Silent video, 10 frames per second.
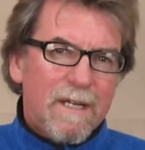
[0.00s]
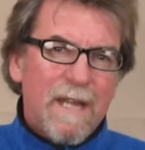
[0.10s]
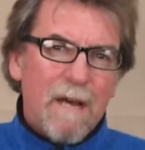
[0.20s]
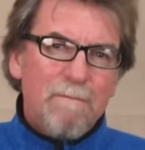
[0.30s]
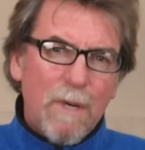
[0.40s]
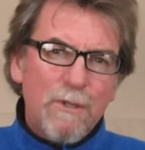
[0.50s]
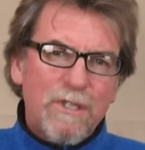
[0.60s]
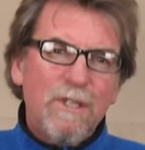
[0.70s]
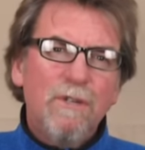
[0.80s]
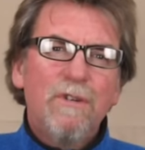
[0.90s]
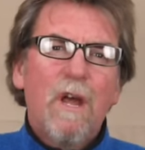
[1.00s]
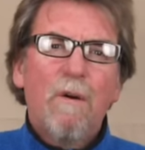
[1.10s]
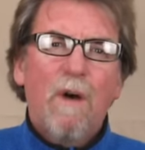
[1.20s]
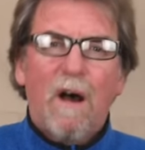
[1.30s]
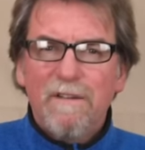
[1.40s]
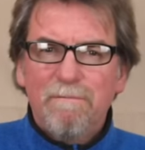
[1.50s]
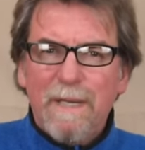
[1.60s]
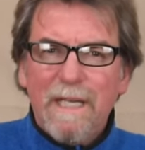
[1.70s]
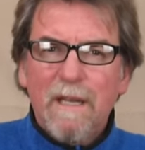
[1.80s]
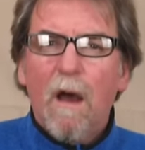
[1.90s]
Now, most of you know I've
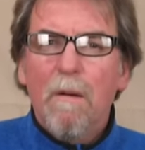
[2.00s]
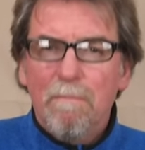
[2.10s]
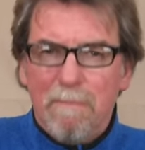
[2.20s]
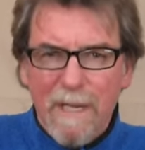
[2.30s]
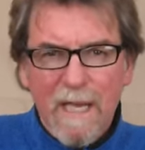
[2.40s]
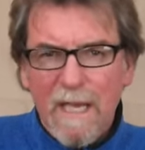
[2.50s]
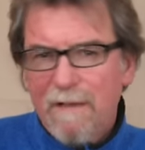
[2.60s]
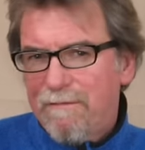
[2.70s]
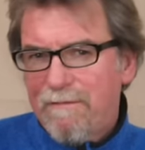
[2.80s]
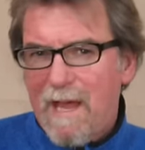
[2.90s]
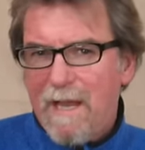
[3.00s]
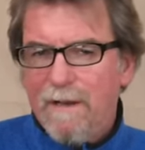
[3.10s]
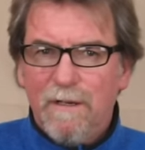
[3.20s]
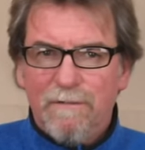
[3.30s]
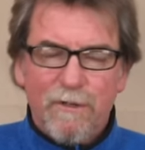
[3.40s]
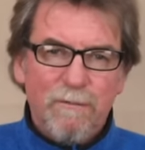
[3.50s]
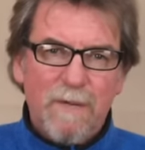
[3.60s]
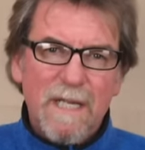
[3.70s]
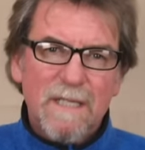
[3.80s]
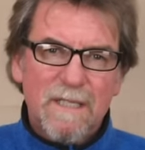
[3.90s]
been a big fan of
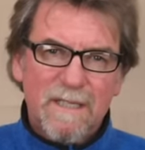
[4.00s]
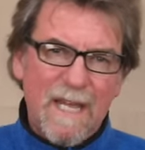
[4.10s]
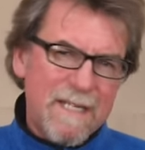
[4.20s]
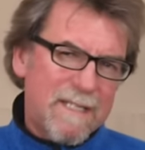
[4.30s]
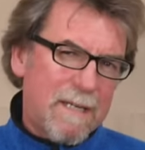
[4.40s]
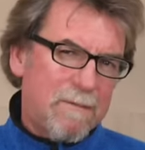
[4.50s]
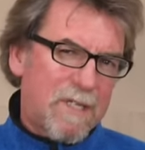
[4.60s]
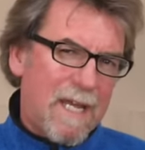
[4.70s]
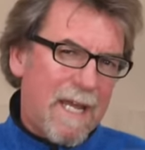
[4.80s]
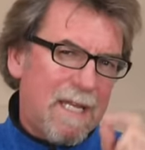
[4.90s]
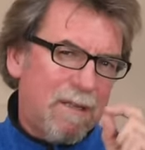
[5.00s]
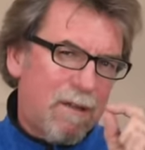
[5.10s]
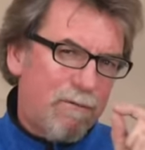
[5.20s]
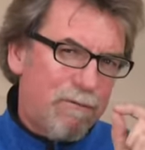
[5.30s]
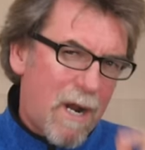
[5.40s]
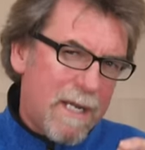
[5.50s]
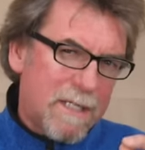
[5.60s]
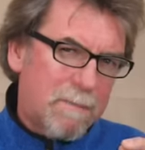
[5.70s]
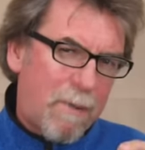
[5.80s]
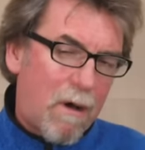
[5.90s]
Umarex. They seem to hit the right
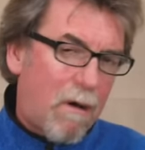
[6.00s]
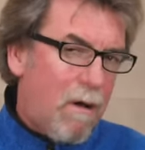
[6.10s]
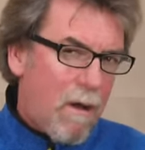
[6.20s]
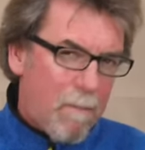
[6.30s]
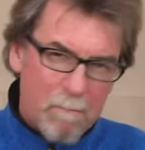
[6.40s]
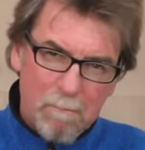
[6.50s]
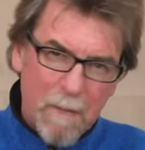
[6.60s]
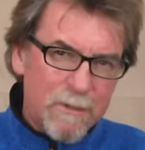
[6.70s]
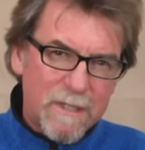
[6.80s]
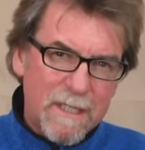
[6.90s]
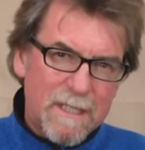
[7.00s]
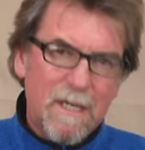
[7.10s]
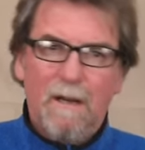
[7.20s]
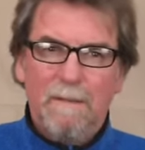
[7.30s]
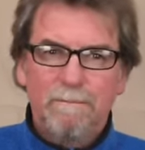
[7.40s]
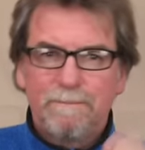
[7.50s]
spot most of the time.